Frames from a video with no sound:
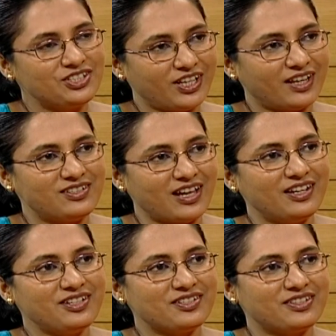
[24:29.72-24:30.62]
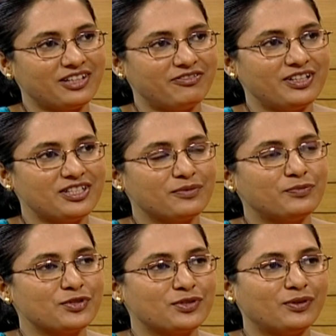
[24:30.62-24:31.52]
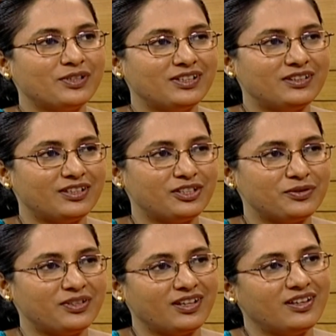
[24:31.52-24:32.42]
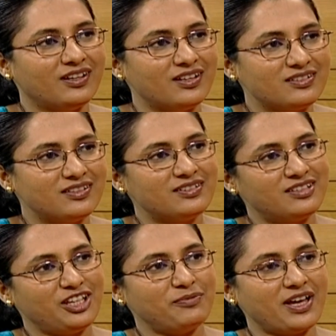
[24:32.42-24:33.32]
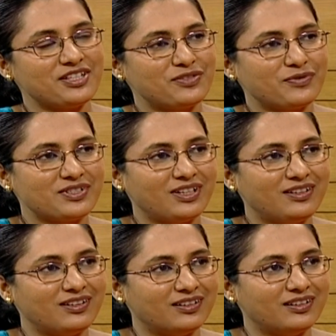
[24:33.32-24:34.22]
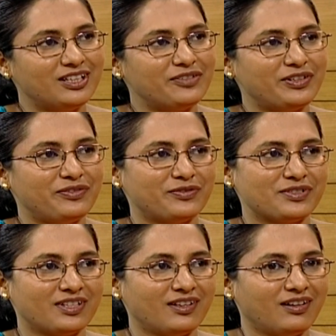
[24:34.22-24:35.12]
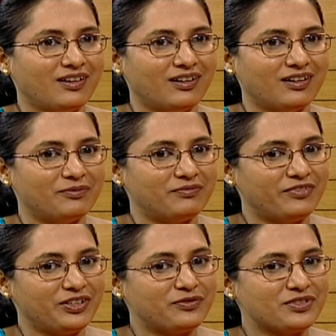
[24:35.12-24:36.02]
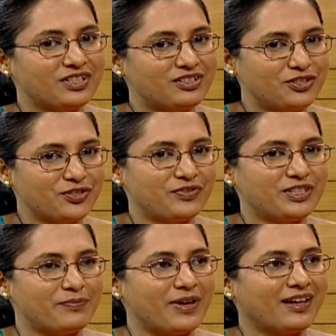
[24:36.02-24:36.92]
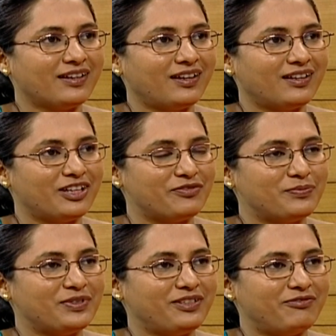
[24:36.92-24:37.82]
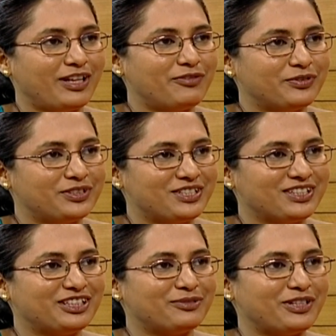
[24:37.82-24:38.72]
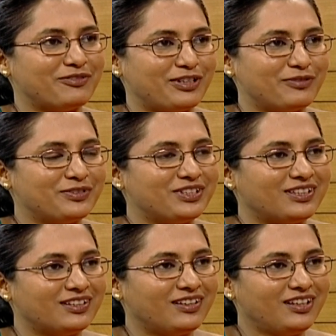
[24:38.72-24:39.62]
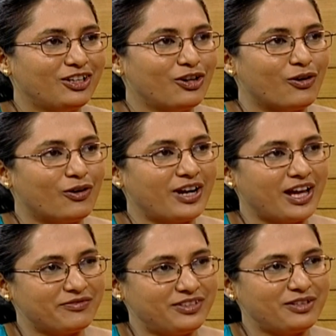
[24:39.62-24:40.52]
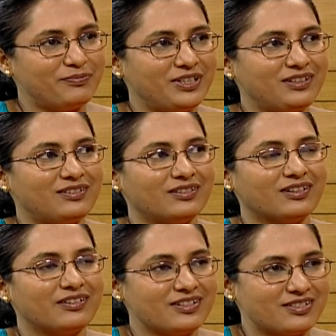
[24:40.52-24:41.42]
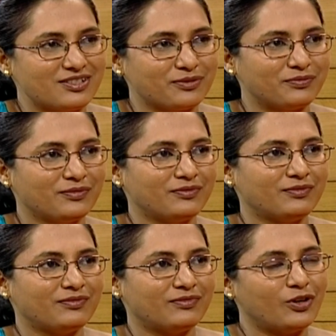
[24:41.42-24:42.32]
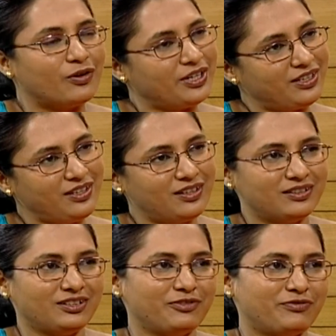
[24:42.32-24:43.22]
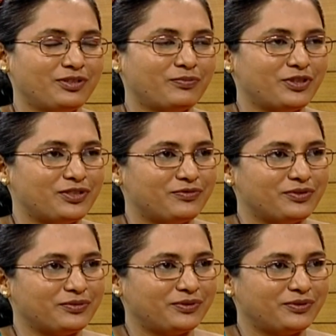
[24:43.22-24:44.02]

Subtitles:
challenges that face post-colonial theory today? Is it the same as it was a little earlier when it was introduced with a bang and everybody fell for the term and fell for the theory, or have there been criticism or any other different point of view?